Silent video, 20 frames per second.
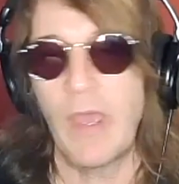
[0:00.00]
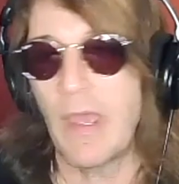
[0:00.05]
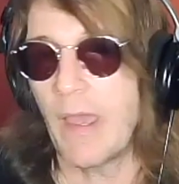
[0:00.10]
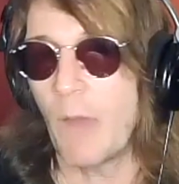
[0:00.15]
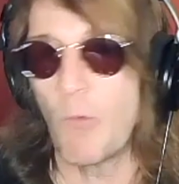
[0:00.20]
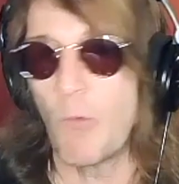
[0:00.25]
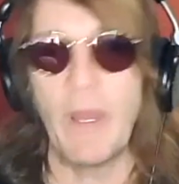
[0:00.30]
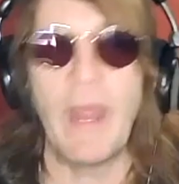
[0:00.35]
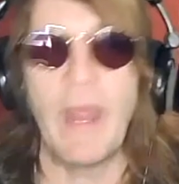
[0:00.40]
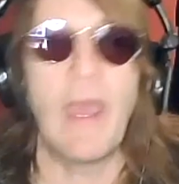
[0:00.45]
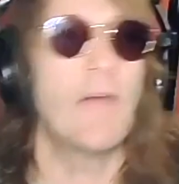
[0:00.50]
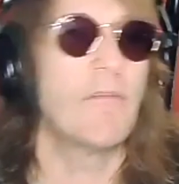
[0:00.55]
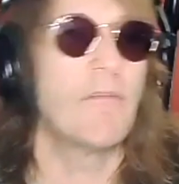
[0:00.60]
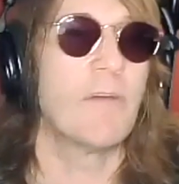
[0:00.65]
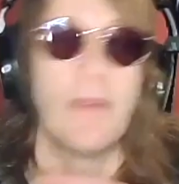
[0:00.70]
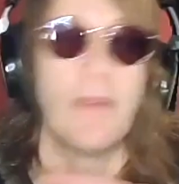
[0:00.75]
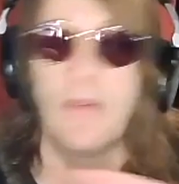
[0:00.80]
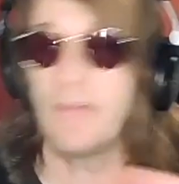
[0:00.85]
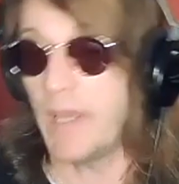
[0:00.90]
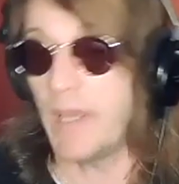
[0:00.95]

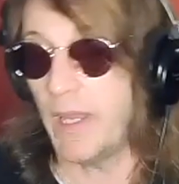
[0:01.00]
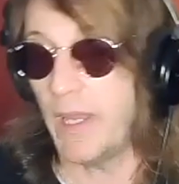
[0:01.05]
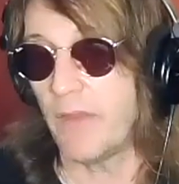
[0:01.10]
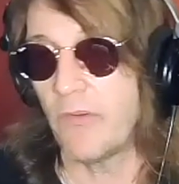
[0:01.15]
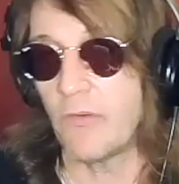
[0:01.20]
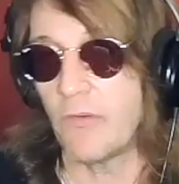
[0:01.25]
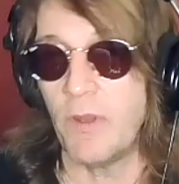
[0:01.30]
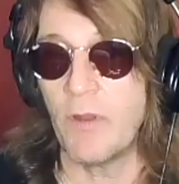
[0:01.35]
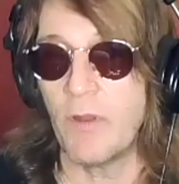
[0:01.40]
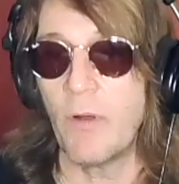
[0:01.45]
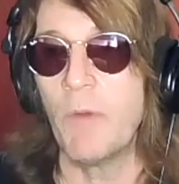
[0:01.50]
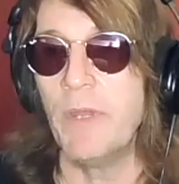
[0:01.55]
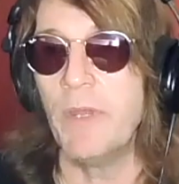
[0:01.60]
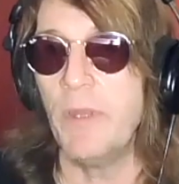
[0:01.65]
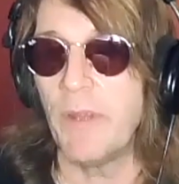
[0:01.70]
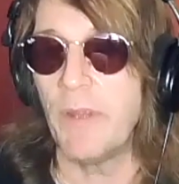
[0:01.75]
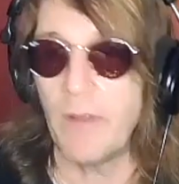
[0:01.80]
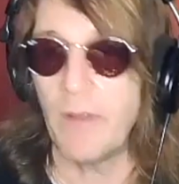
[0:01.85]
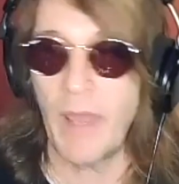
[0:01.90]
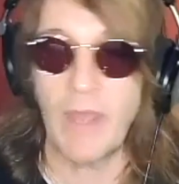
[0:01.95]
whatever it takes.
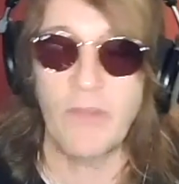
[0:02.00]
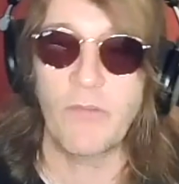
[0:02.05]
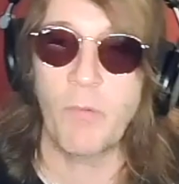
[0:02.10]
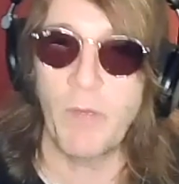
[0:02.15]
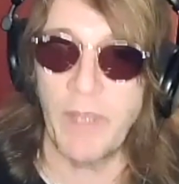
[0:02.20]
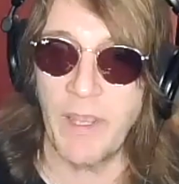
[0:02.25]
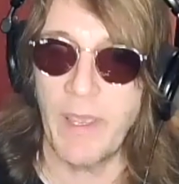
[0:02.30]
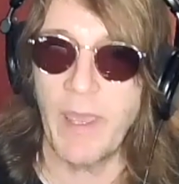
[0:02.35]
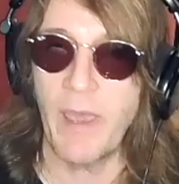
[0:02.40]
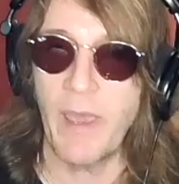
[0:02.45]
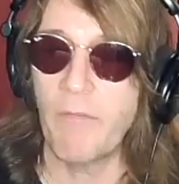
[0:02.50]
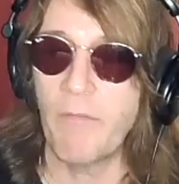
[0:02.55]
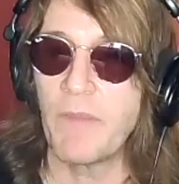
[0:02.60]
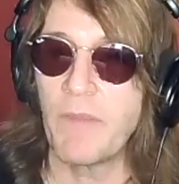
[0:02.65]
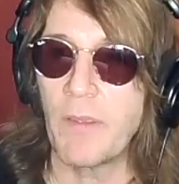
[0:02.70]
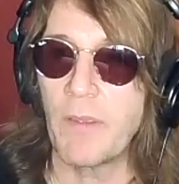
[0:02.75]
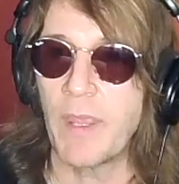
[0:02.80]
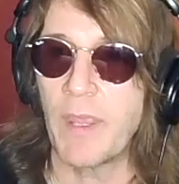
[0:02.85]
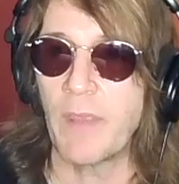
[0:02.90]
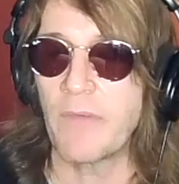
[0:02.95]
That's what you have
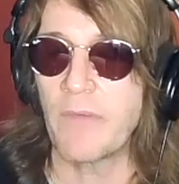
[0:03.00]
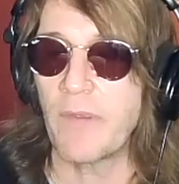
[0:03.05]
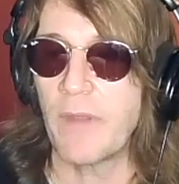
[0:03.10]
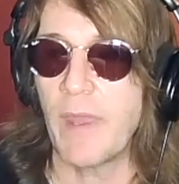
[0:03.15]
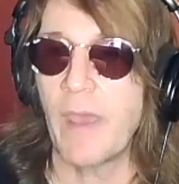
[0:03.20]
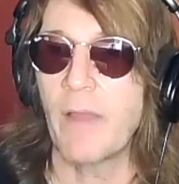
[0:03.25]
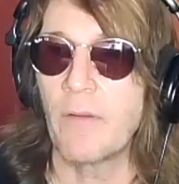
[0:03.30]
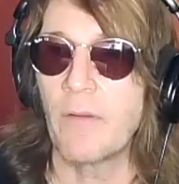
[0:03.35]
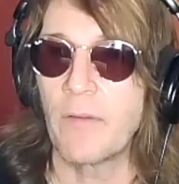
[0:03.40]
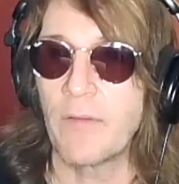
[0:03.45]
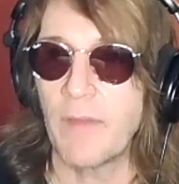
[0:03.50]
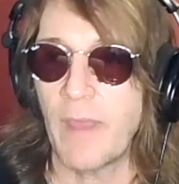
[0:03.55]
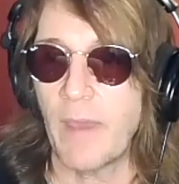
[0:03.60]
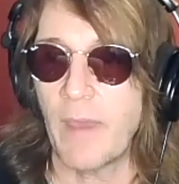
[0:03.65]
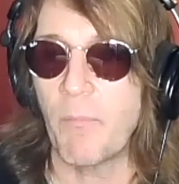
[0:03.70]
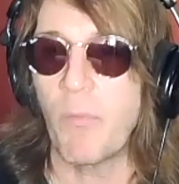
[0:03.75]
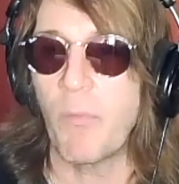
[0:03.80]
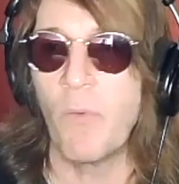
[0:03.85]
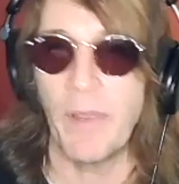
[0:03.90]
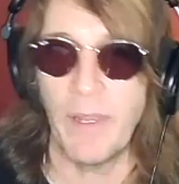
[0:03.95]
to get to,
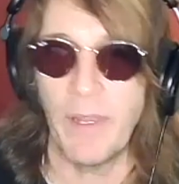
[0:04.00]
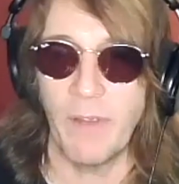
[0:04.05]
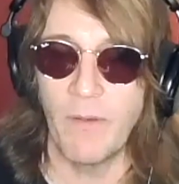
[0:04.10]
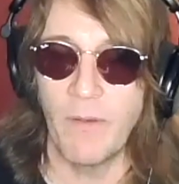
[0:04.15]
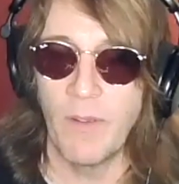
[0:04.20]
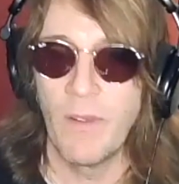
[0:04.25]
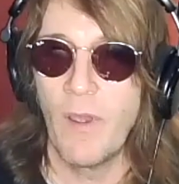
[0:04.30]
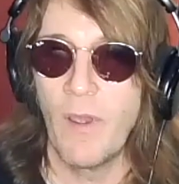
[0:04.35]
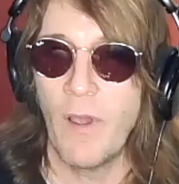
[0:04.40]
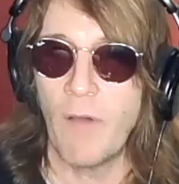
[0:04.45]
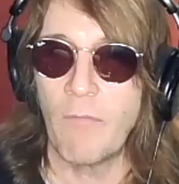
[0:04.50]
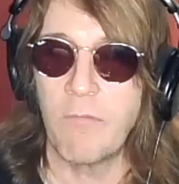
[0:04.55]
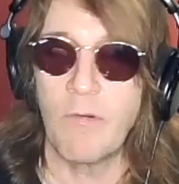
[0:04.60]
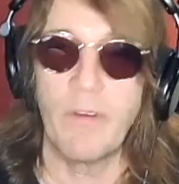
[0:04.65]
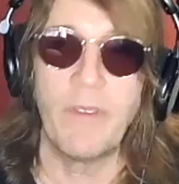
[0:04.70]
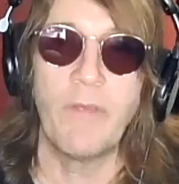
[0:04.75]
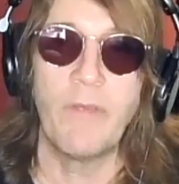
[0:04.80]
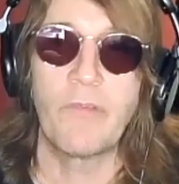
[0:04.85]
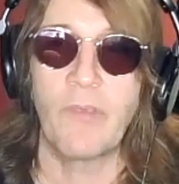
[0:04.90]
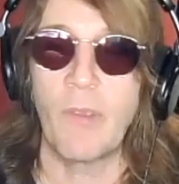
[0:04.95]
that point of where
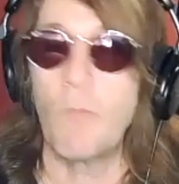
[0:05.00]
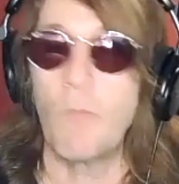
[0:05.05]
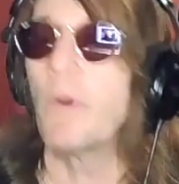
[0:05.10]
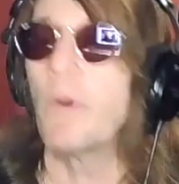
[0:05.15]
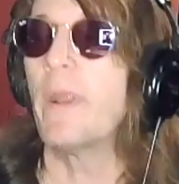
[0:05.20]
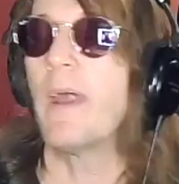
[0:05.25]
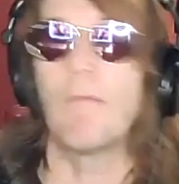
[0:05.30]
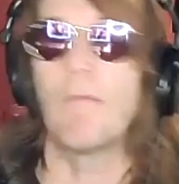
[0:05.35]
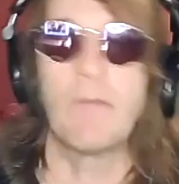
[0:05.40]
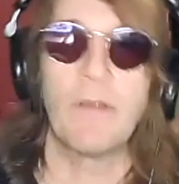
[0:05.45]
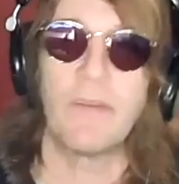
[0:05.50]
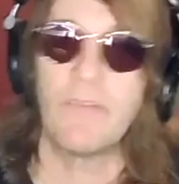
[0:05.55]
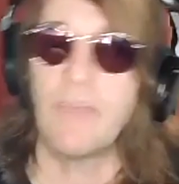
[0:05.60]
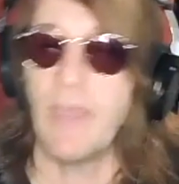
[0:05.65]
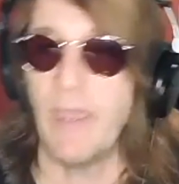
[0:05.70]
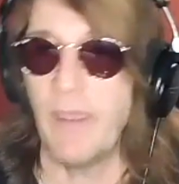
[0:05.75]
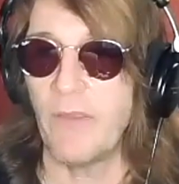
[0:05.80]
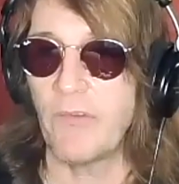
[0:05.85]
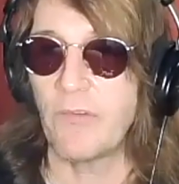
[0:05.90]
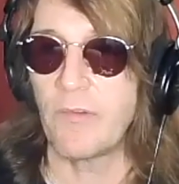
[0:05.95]
you see whatever it
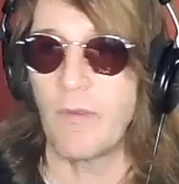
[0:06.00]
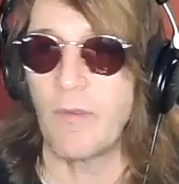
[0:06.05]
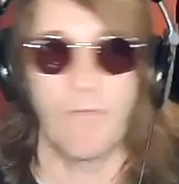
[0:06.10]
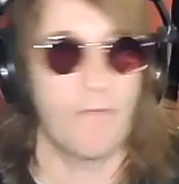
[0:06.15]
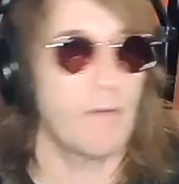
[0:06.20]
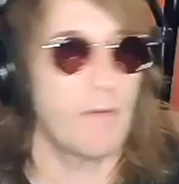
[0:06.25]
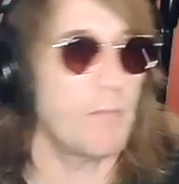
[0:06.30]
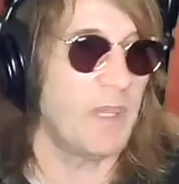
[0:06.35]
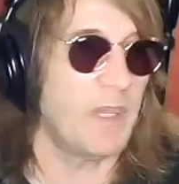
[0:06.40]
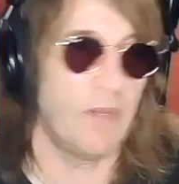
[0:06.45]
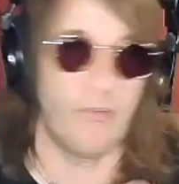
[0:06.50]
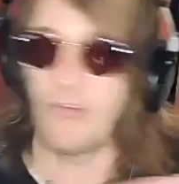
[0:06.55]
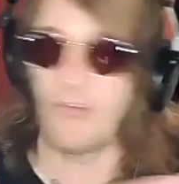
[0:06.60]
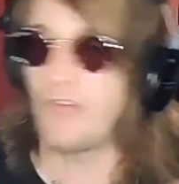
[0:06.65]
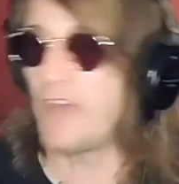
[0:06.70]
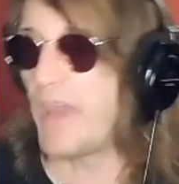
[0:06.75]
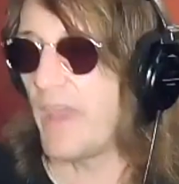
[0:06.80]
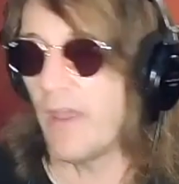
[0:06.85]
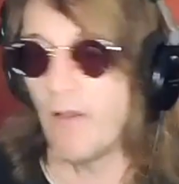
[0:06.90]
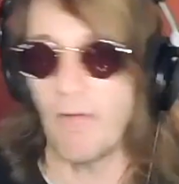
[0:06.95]
takes. If it means
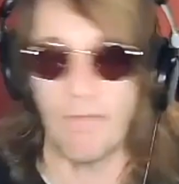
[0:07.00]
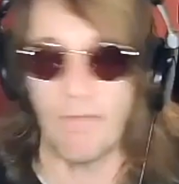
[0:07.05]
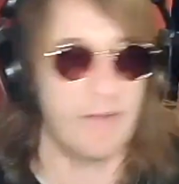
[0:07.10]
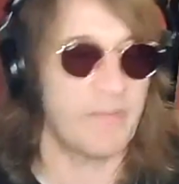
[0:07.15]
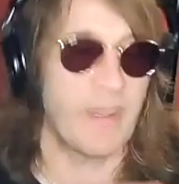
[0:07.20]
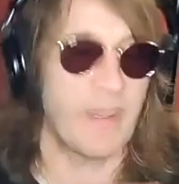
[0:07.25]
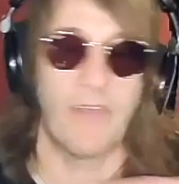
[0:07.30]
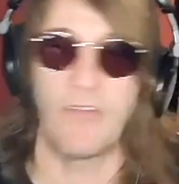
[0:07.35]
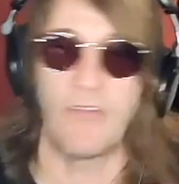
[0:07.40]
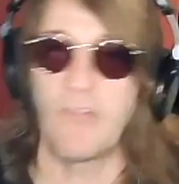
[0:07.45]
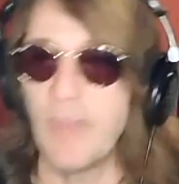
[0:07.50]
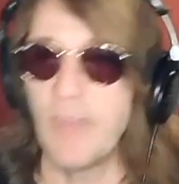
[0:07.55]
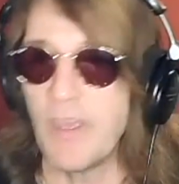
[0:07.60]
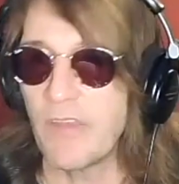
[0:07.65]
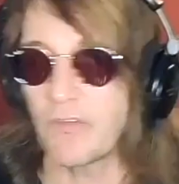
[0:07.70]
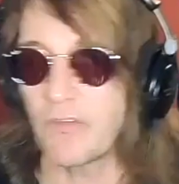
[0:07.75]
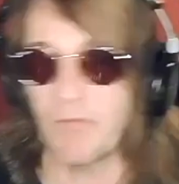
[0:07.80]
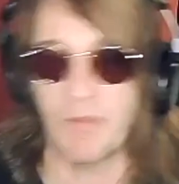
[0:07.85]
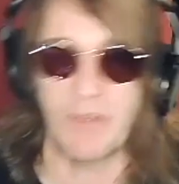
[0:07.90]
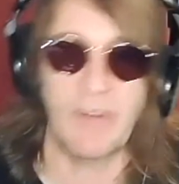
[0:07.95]
jail, if it takes
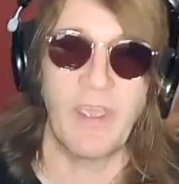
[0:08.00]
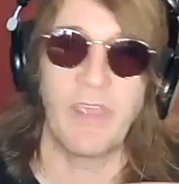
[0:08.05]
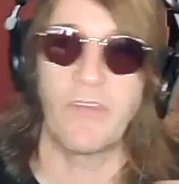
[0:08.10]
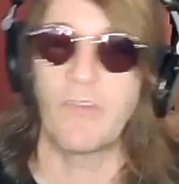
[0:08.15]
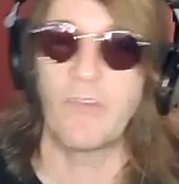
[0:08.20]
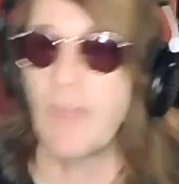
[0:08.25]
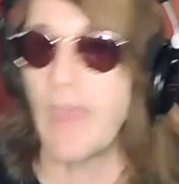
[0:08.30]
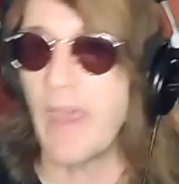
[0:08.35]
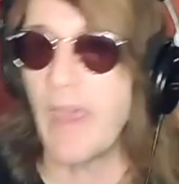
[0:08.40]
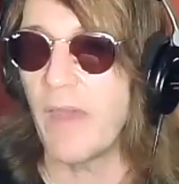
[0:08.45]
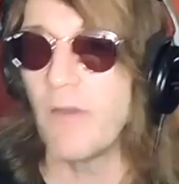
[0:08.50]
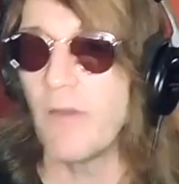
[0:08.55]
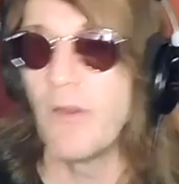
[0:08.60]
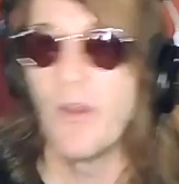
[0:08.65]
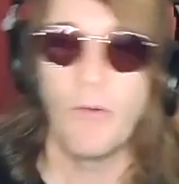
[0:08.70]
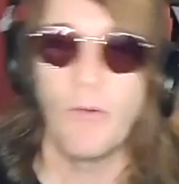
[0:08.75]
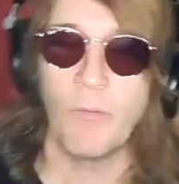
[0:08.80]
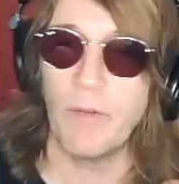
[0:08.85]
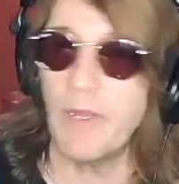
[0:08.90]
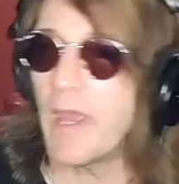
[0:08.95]
this, if it takes that,
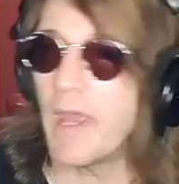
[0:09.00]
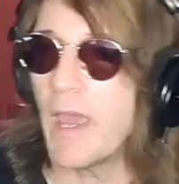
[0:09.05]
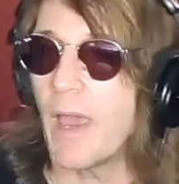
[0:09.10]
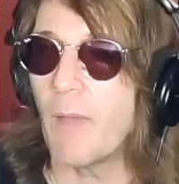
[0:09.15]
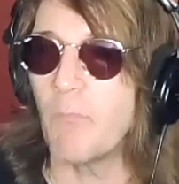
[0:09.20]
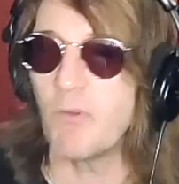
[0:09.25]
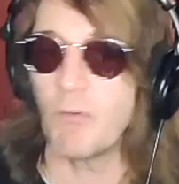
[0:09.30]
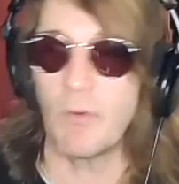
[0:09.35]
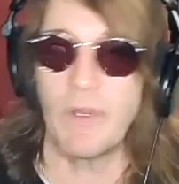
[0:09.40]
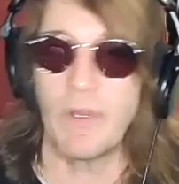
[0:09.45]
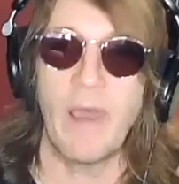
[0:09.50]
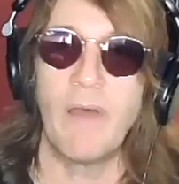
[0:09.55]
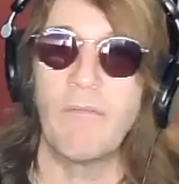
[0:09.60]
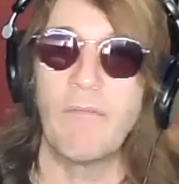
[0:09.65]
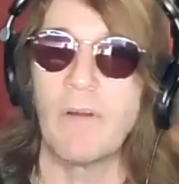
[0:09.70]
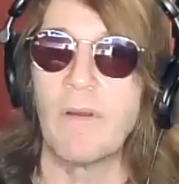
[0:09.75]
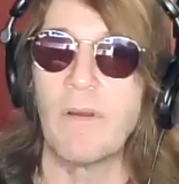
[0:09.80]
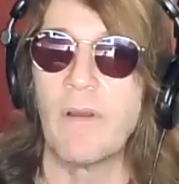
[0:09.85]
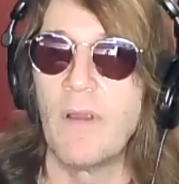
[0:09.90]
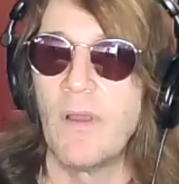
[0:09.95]
rehabs,
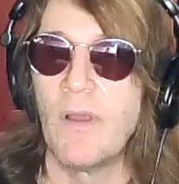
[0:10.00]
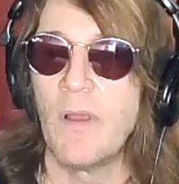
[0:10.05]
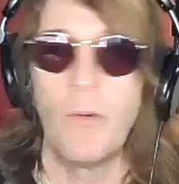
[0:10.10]
whatever.